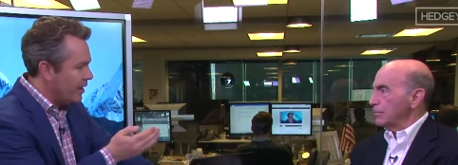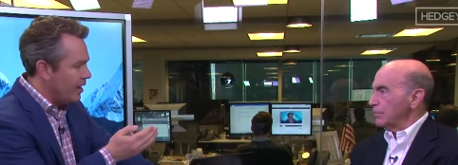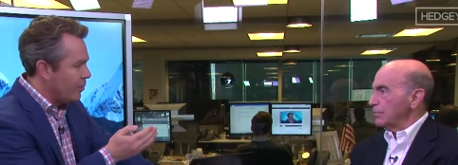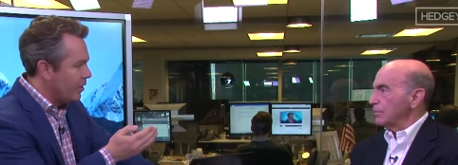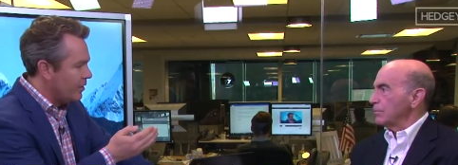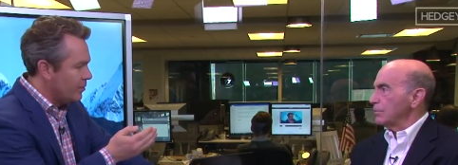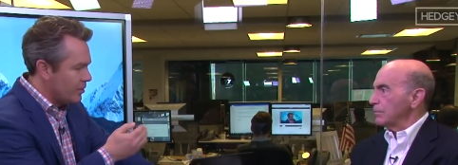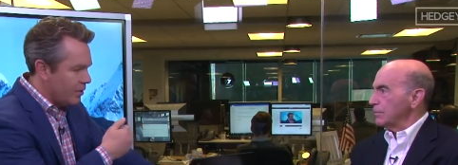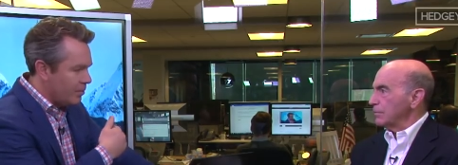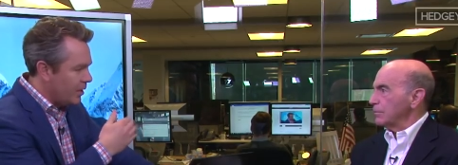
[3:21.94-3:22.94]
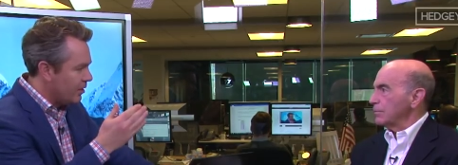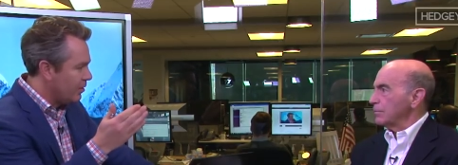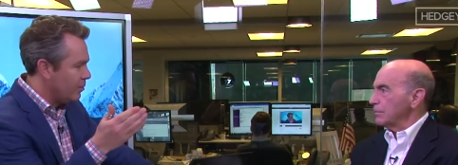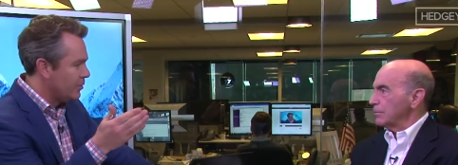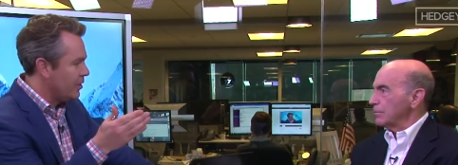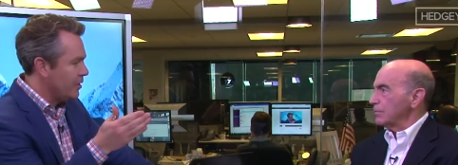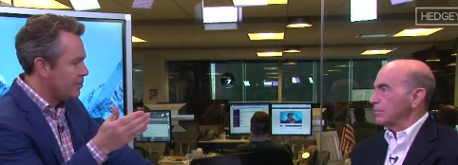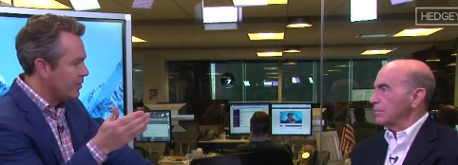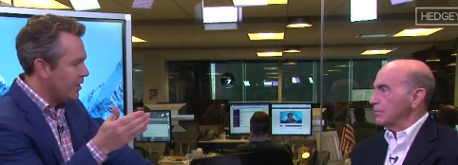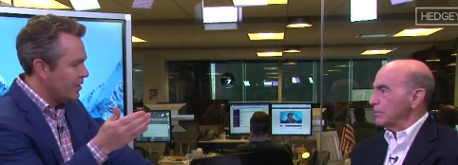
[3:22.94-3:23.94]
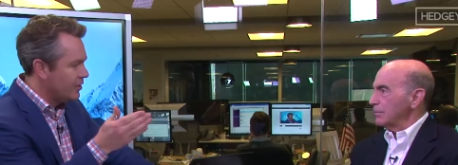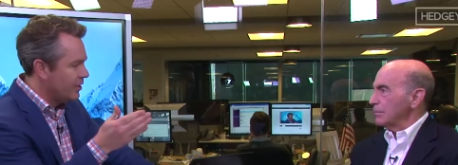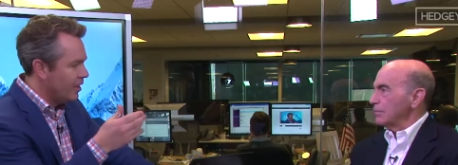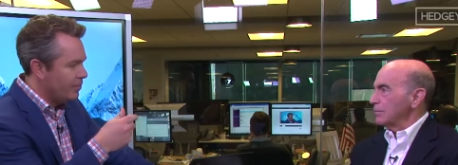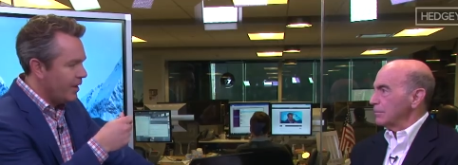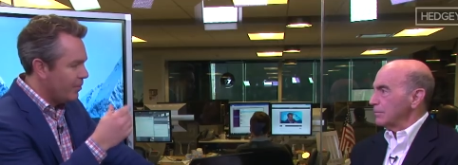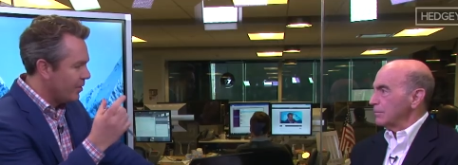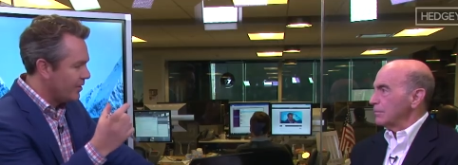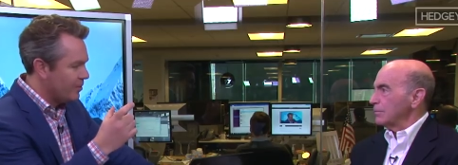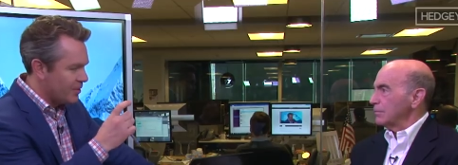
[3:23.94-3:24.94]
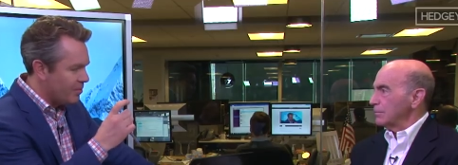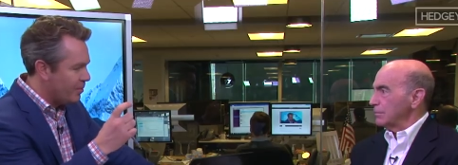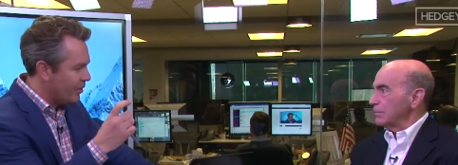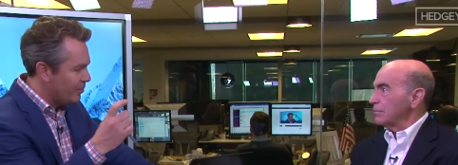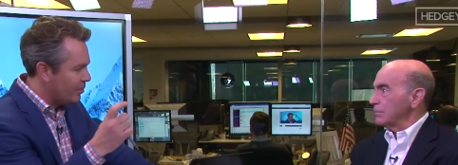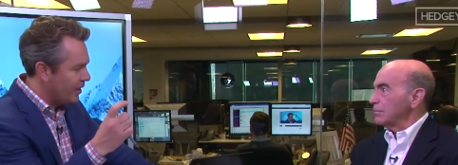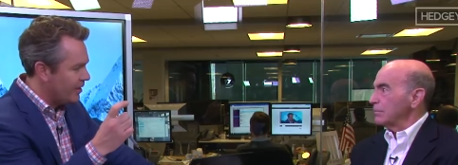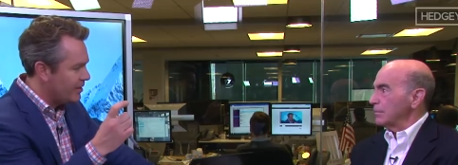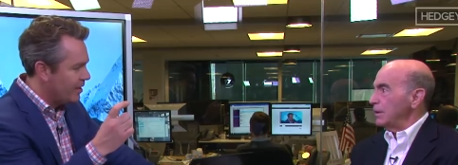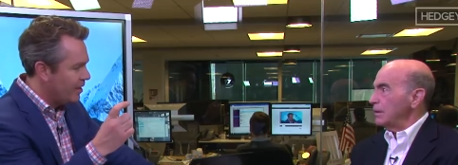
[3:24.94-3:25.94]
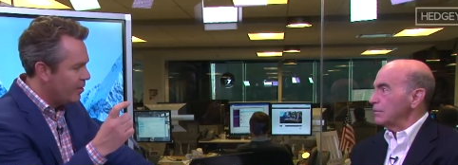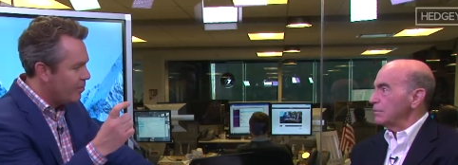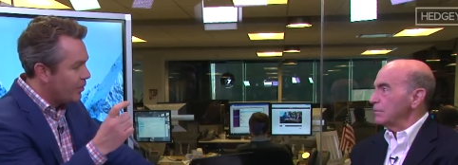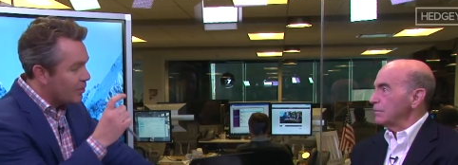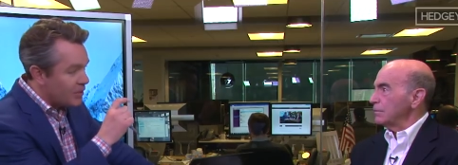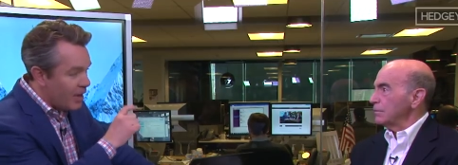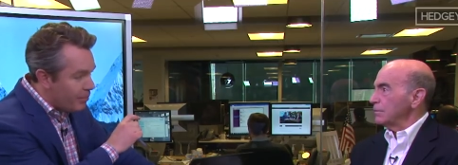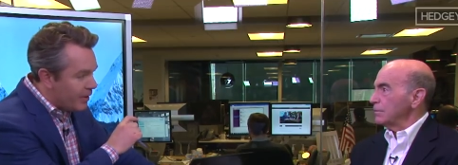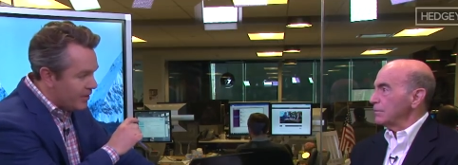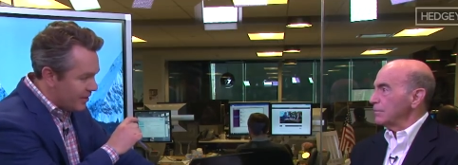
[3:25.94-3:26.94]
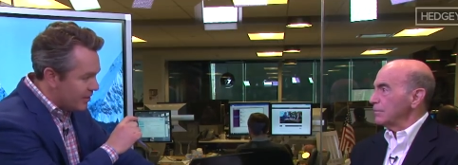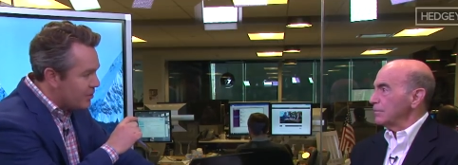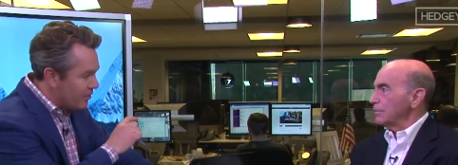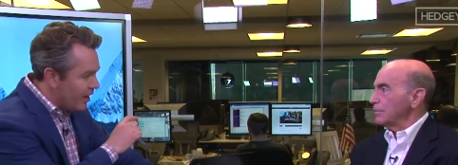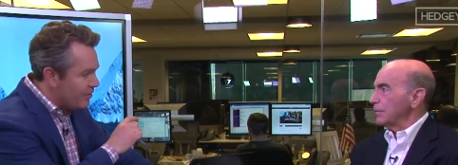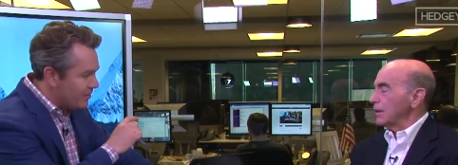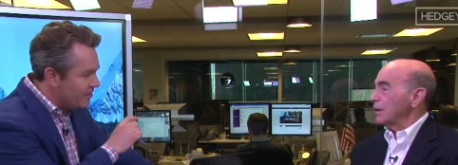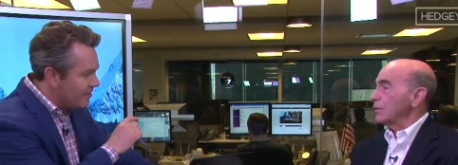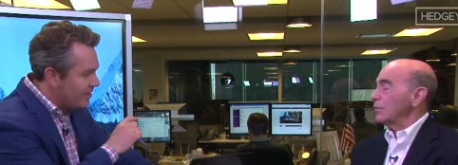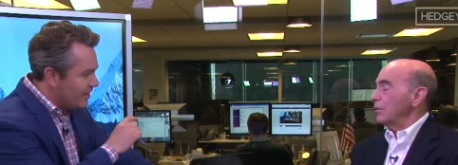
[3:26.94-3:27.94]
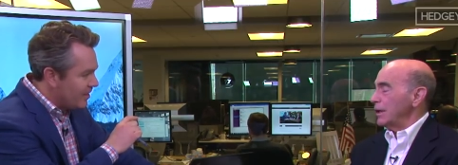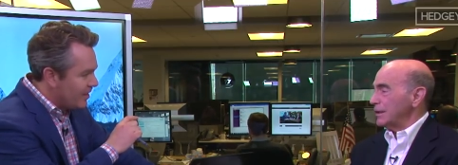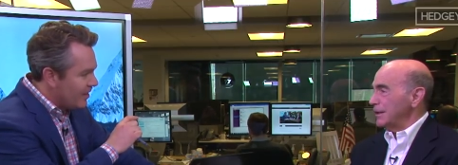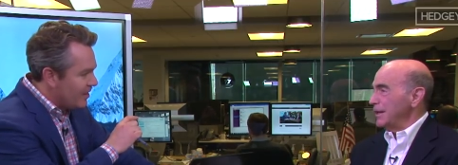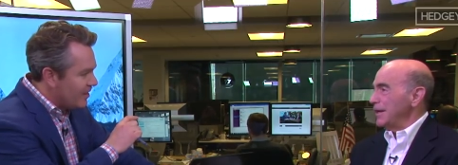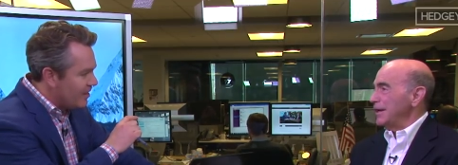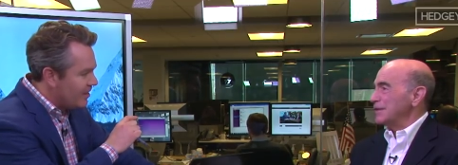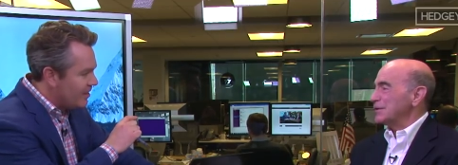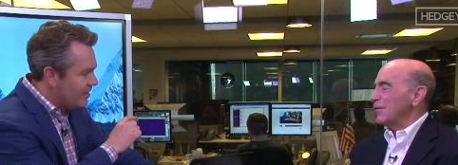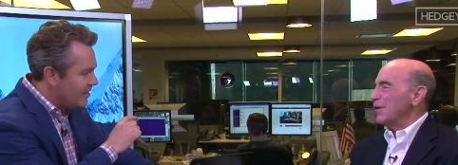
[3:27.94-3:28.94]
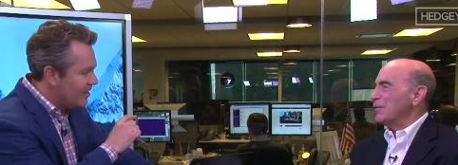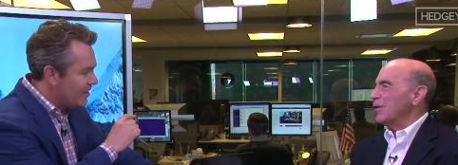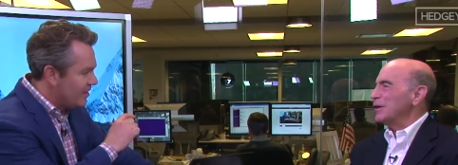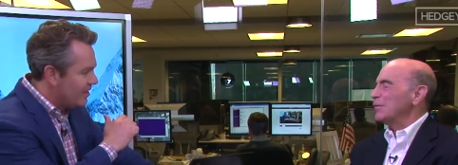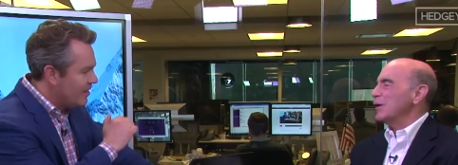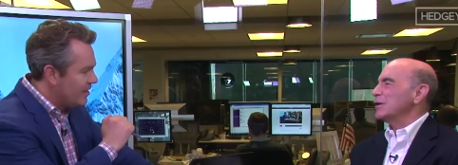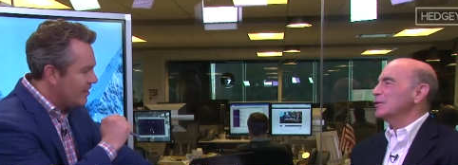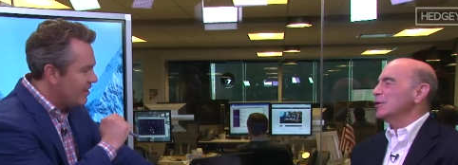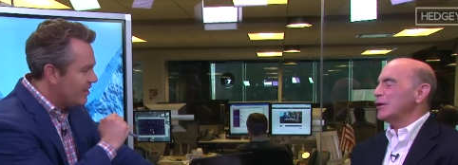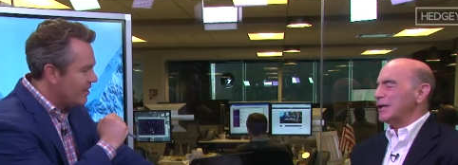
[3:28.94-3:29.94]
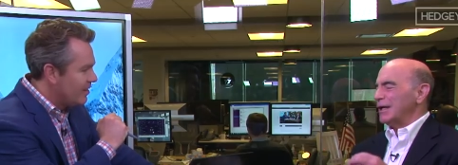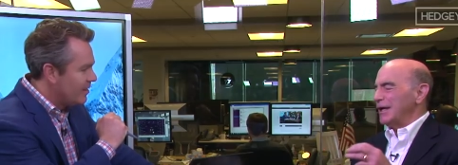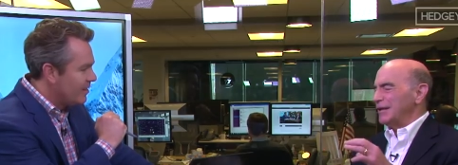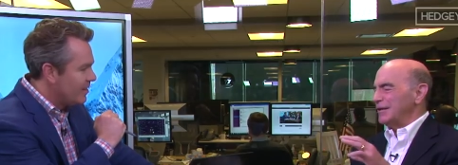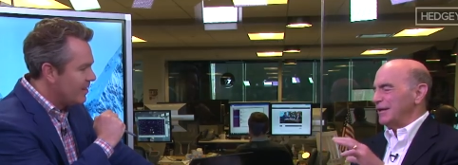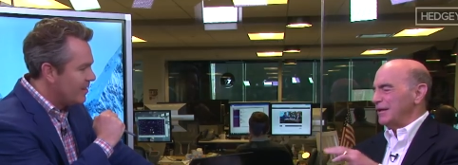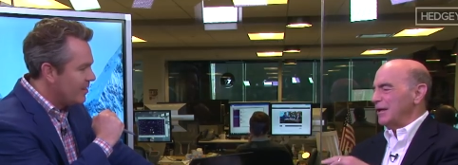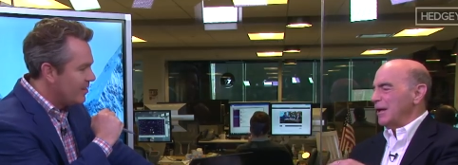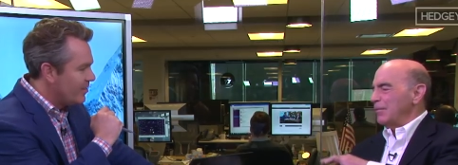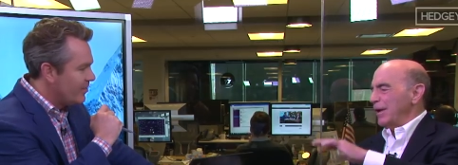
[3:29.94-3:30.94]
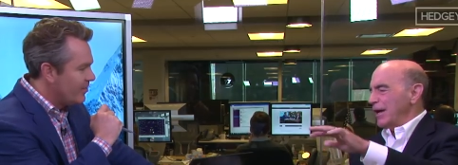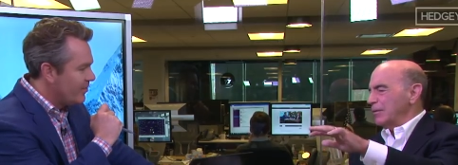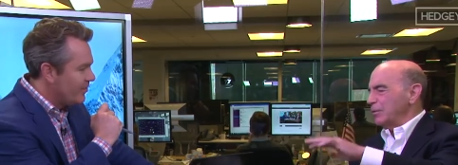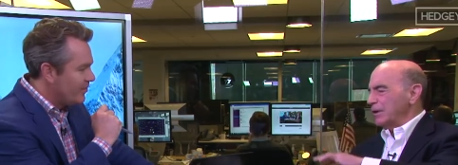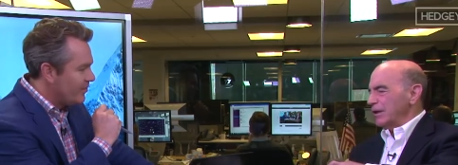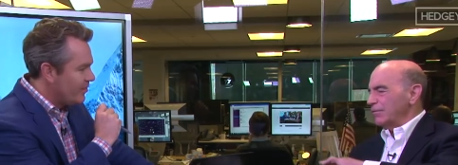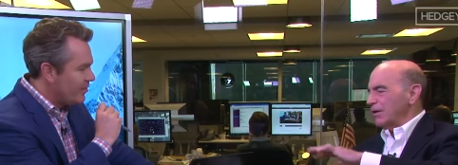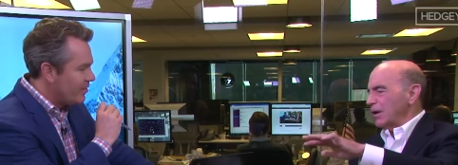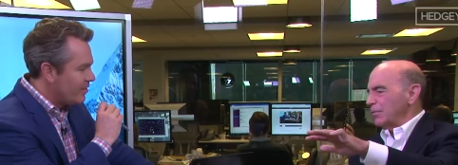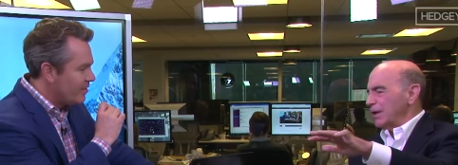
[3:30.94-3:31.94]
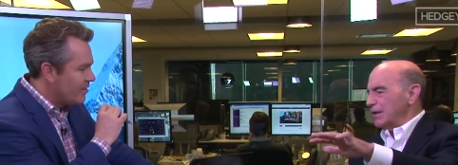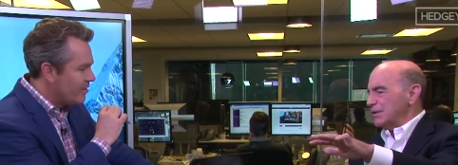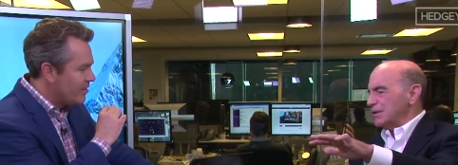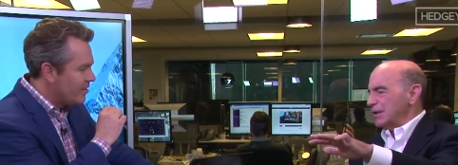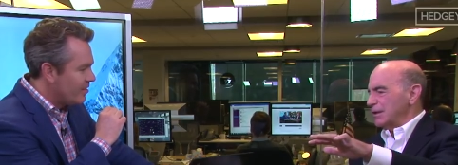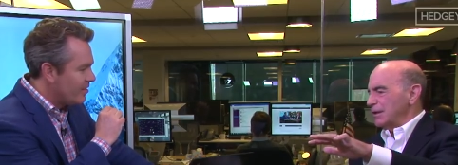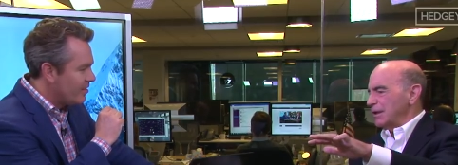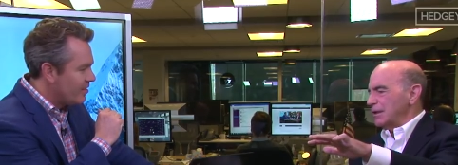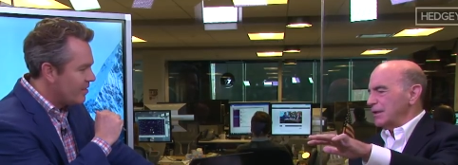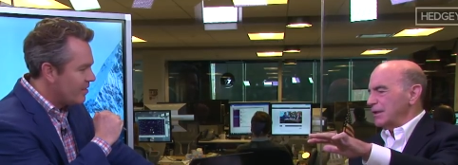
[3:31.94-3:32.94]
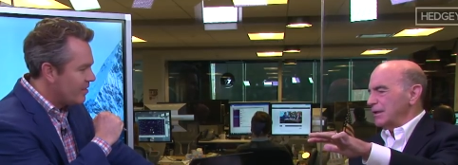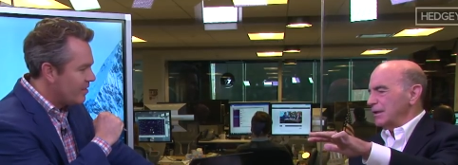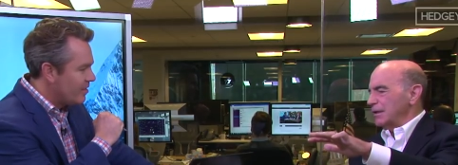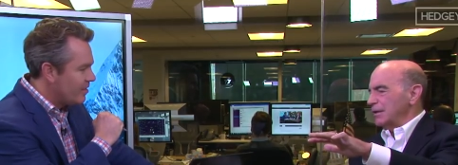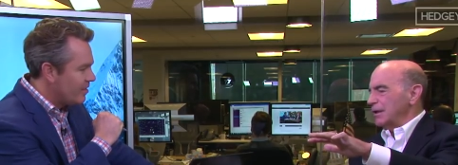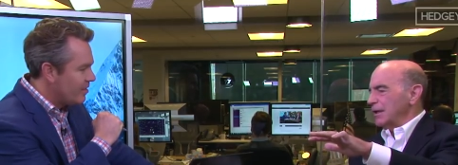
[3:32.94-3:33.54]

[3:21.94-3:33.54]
Speaker 1: network, there was going to be a global transportation hub network that was going to be put in place. Yeah. But those companies didn't survive.
Speaker 2: Correct. And so when, when, you, when you look at the panoply of companies that, that uh,